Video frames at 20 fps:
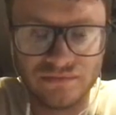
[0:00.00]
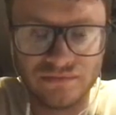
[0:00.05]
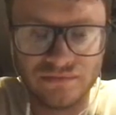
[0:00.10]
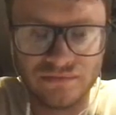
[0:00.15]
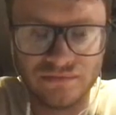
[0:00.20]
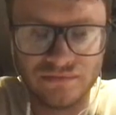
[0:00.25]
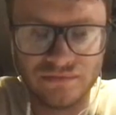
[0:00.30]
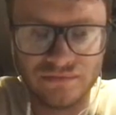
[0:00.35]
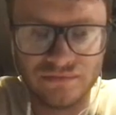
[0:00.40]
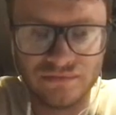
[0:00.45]

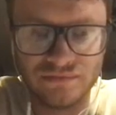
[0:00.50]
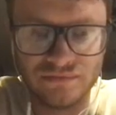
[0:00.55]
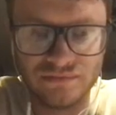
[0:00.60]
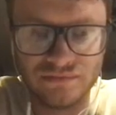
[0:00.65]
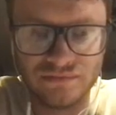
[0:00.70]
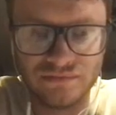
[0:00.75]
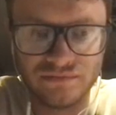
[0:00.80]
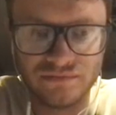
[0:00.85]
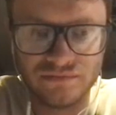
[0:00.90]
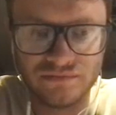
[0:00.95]

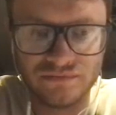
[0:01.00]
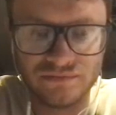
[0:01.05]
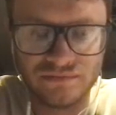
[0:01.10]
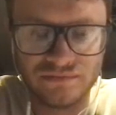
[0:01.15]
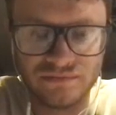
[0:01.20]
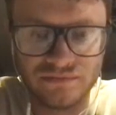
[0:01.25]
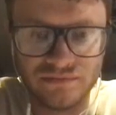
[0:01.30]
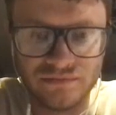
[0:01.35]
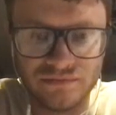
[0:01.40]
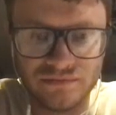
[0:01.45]

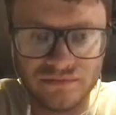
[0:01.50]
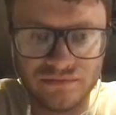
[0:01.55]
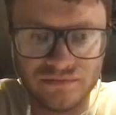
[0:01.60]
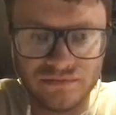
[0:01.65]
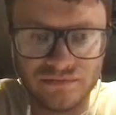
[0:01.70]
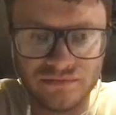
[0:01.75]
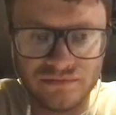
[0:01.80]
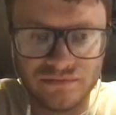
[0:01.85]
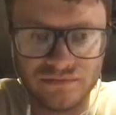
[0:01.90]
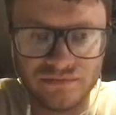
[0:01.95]

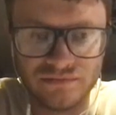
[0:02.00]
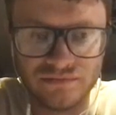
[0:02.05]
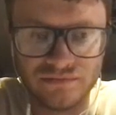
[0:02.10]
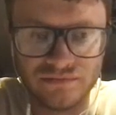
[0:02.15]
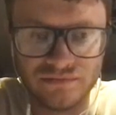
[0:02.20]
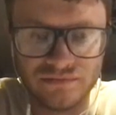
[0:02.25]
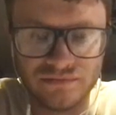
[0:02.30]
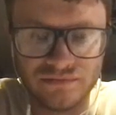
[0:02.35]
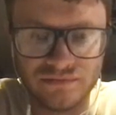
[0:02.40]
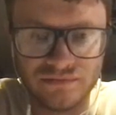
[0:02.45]

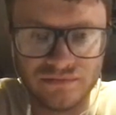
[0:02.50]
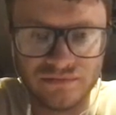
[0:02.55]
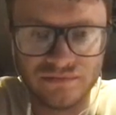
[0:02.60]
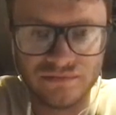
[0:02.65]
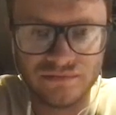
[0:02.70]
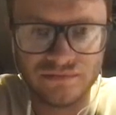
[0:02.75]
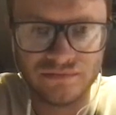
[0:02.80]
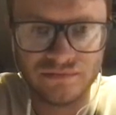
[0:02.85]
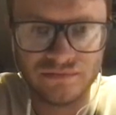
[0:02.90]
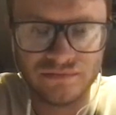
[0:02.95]

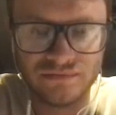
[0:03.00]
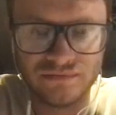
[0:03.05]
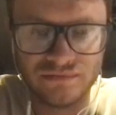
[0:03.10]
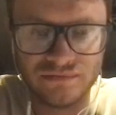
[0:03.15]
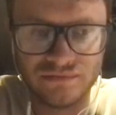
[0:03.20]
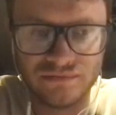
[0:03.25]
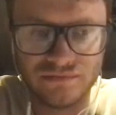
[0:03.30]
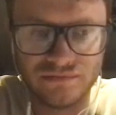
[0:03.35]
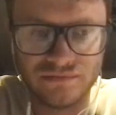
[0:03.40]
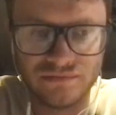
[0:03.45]

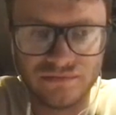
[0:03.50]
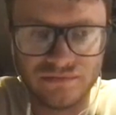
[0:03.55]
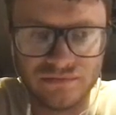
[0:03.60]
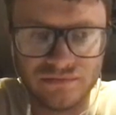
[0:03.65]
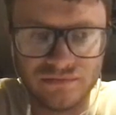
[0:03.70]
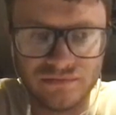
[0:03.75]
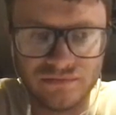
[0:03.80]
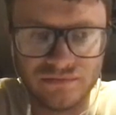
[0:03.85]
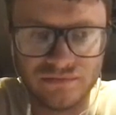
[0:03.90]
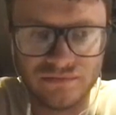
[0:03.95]

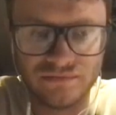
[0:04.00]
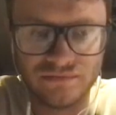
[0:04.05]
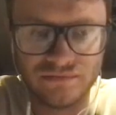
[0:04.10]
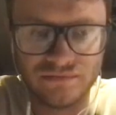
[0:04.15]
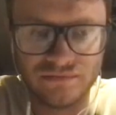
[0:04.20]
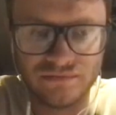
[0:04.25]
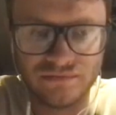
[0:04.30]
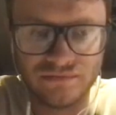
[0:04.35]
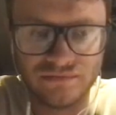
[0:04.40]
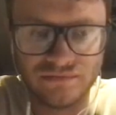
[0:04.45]

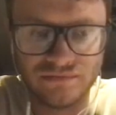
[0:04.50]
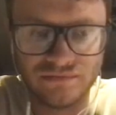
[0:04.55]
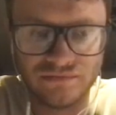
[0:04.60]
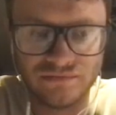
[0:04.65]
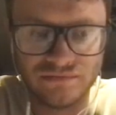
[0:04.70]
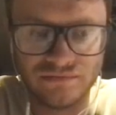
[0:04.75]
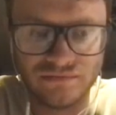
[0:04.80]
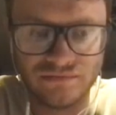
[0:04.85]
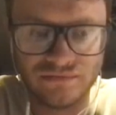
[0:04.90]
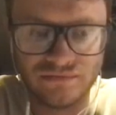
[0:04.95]

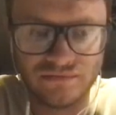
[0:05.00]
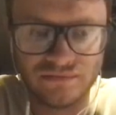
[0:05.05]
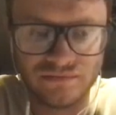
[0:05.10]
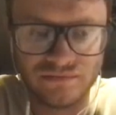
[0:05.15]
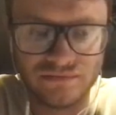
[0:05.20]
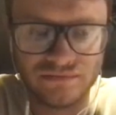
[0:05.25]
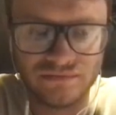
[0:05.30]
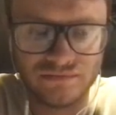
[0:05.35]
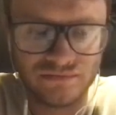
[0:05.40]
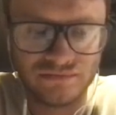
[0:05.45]

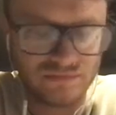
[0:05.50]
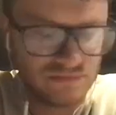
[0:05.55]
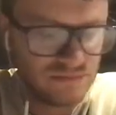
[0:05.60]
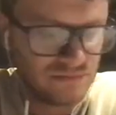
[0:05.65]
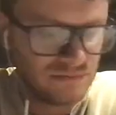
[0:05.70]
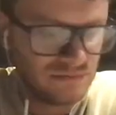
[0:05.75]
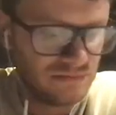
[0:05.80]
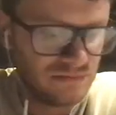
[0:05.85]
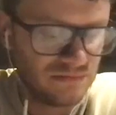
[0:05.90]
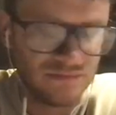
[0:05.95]

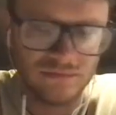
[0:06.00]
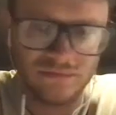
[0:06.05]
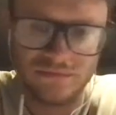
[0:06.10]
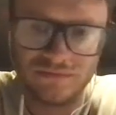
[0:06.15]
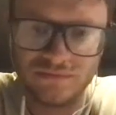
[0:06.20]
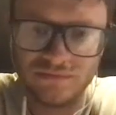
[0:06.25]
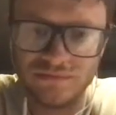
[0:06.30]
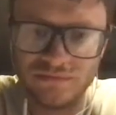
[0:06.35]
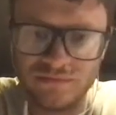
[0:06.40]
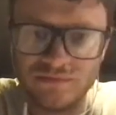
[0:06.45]

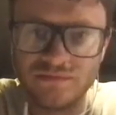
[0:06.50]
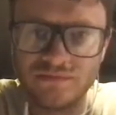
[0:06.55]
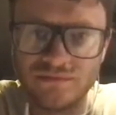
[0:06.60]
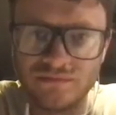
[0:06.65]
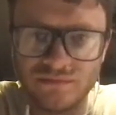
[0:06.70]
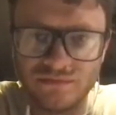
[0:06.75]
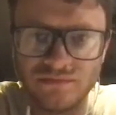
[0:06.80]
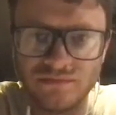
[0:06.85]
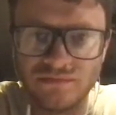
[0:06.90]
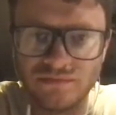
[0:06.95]

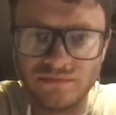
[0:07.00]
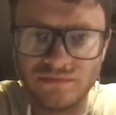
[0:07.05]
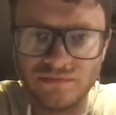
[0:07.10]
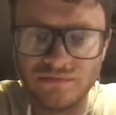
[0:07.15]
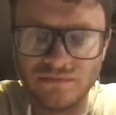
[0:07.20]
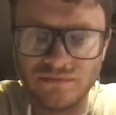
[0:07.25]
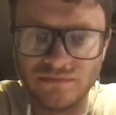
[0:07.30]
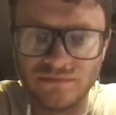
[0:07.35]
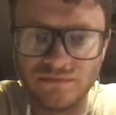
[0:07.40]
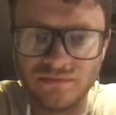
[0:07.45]

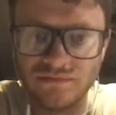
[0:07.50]
No words are spoken by the person on screen.